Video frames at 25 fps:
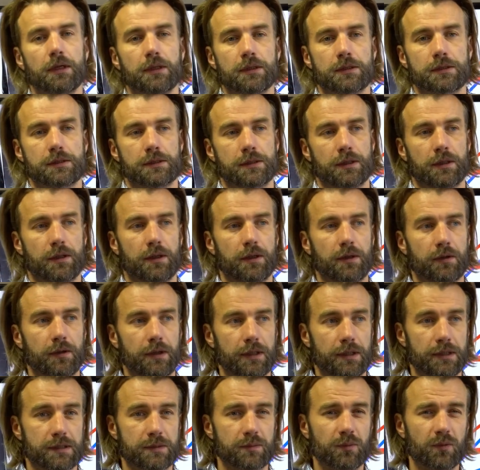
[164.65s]
So
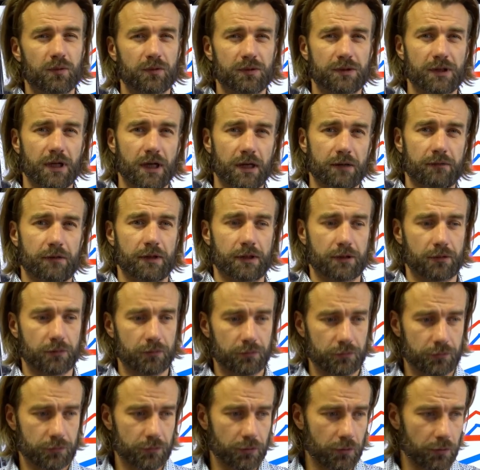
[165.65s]
it's more direct
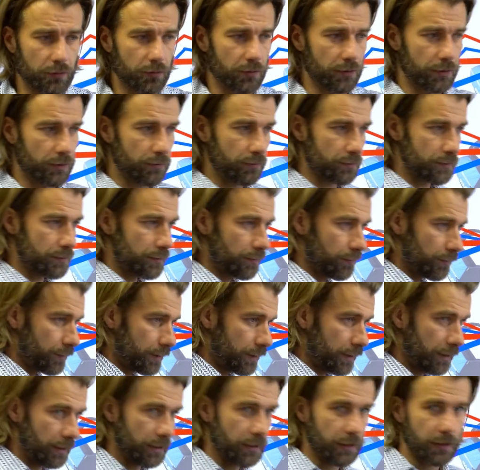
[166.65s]
control. And also when
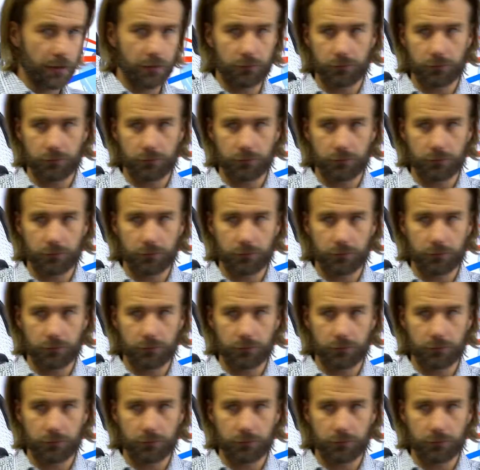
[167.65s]
I